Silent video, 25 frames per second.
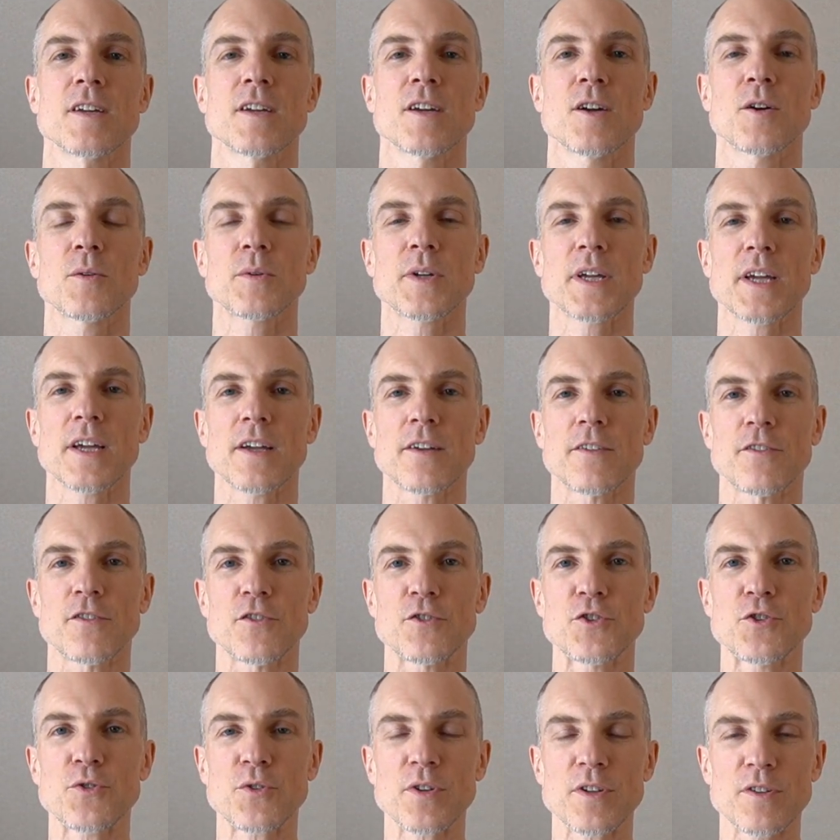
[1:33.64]
Okay, so
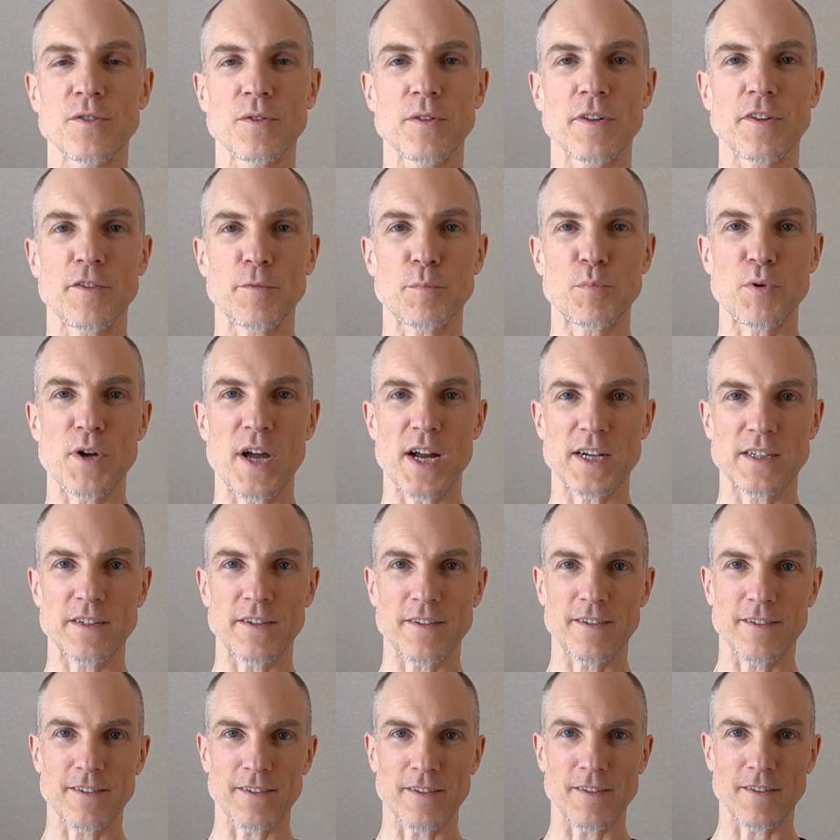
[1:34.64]
you can do these
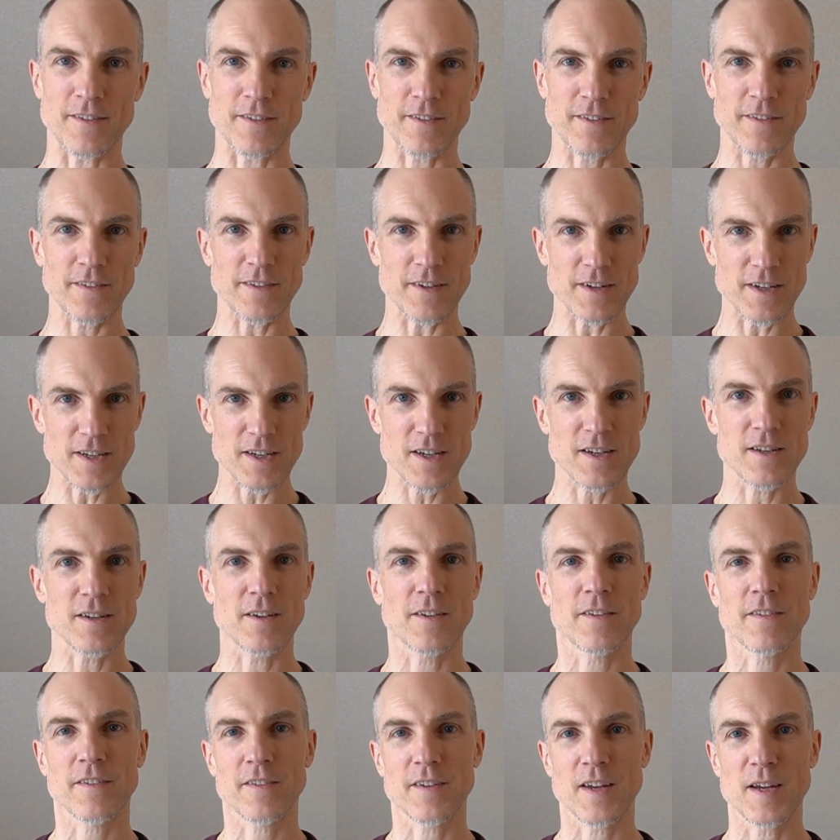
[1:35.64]
practices sitting in a
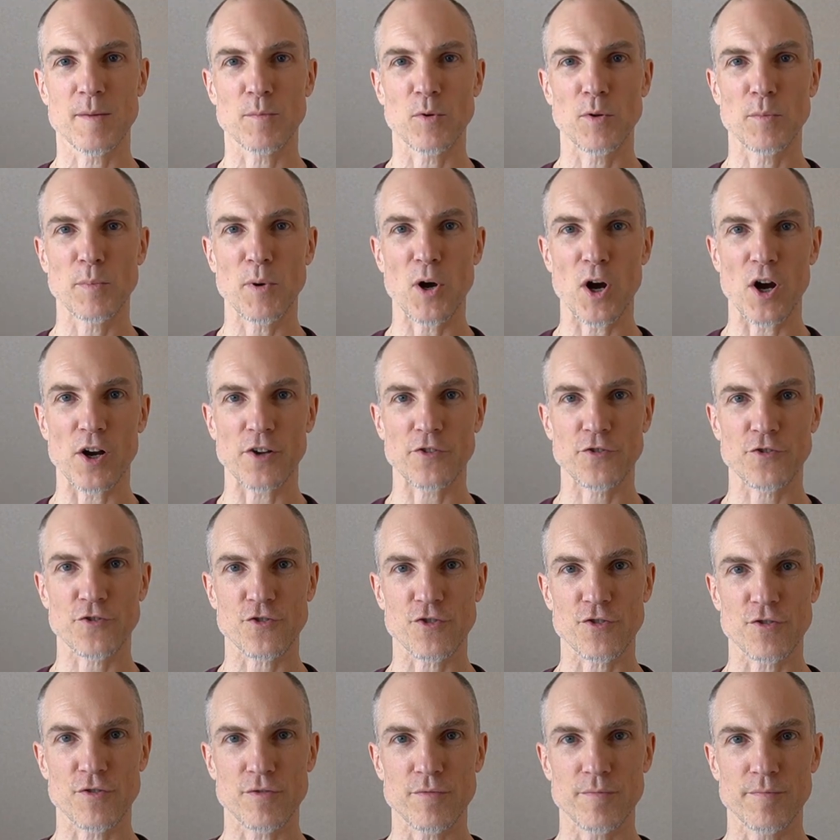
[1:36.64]
stable
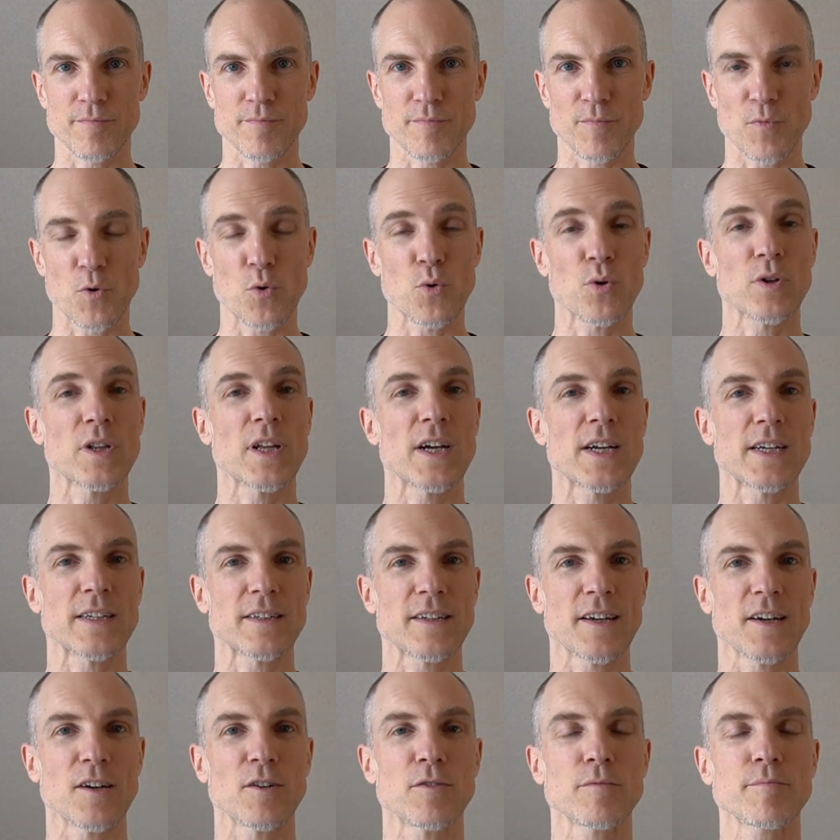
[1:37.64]
posture or lying
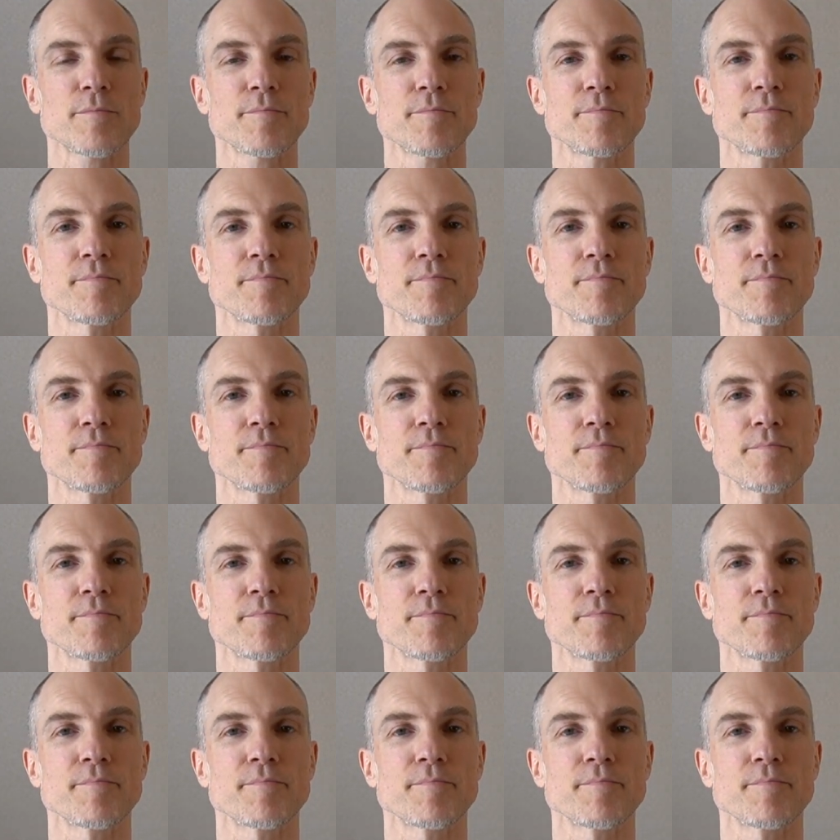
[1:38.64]
down.